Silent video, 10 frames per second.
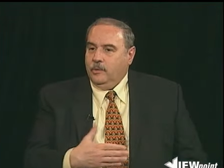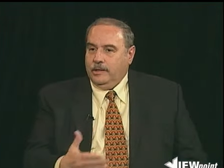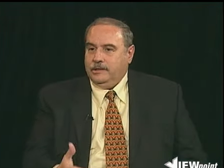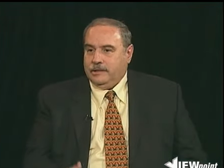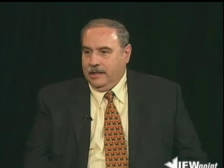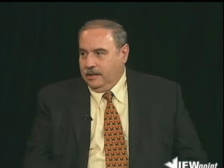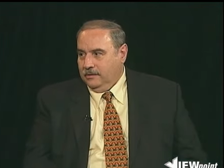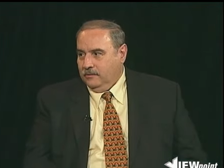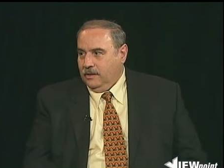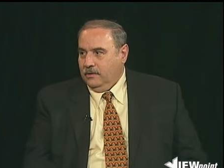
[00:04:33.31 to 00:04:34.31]
We're just getting
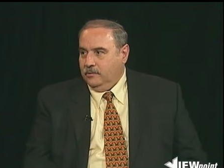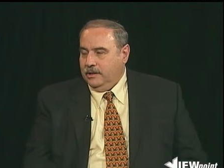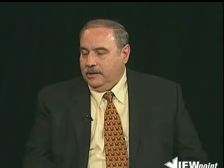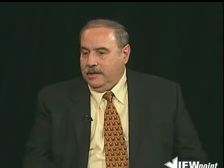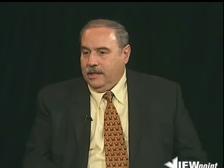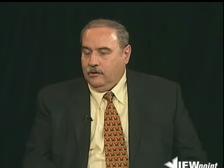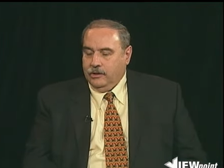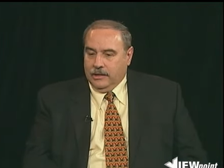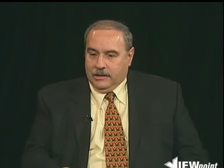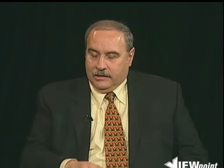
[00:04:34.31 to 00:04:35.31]
involved with it now.
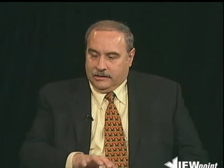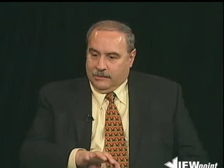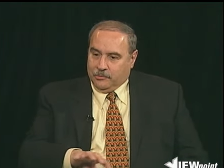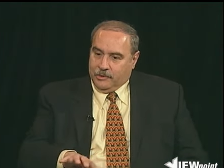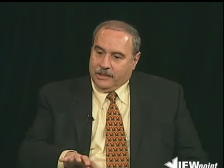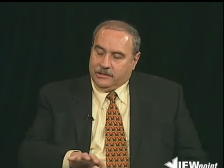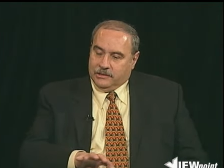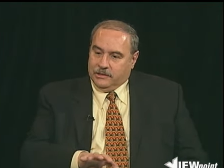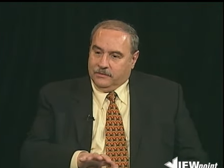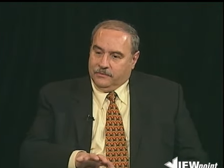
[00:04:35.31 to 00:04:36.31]
The
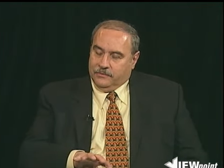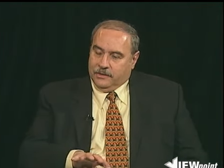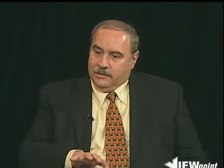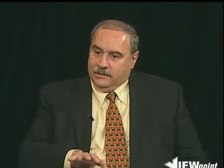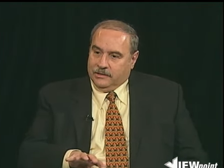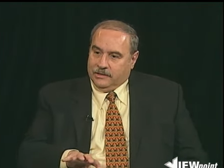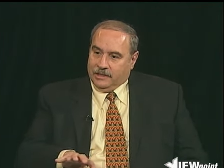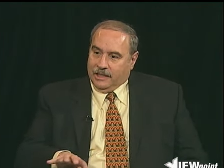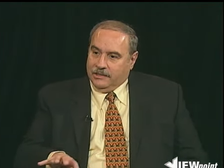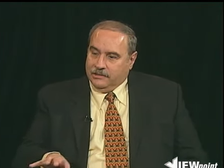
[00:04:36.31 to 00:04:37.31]
separation of the
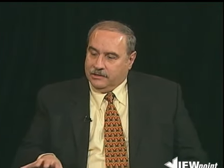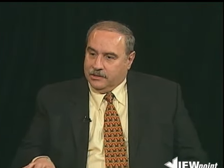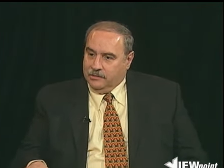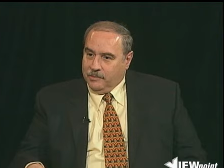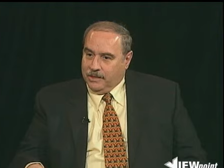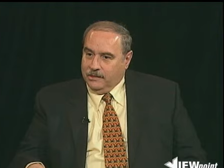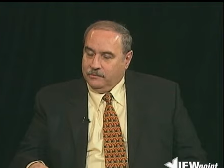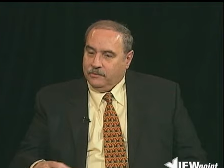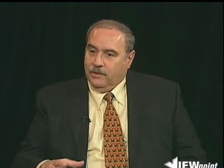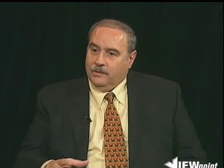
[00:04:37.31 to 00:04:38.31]
standards committee
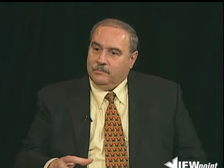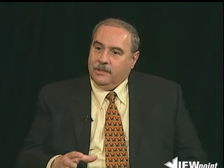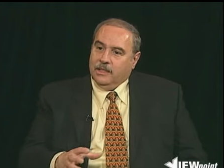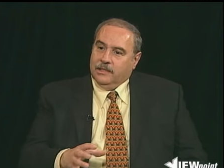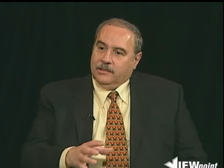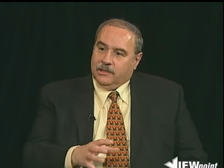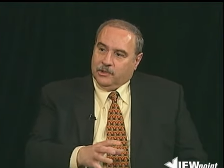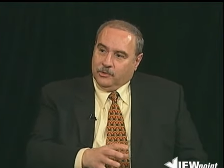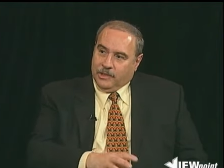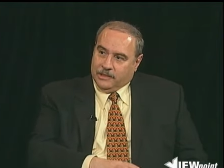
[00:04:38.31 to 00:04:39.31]
from the
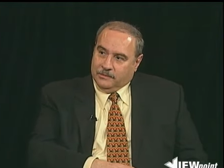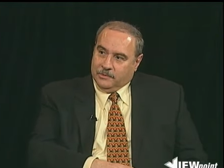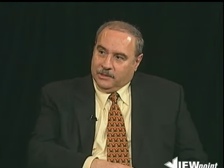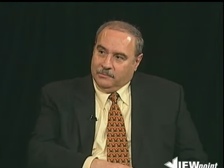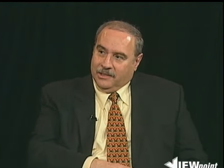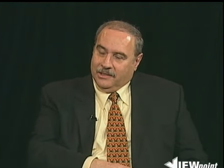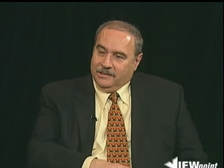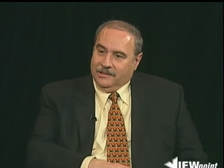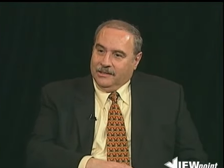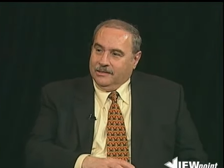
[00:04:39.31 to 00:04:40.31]
curriculum committee,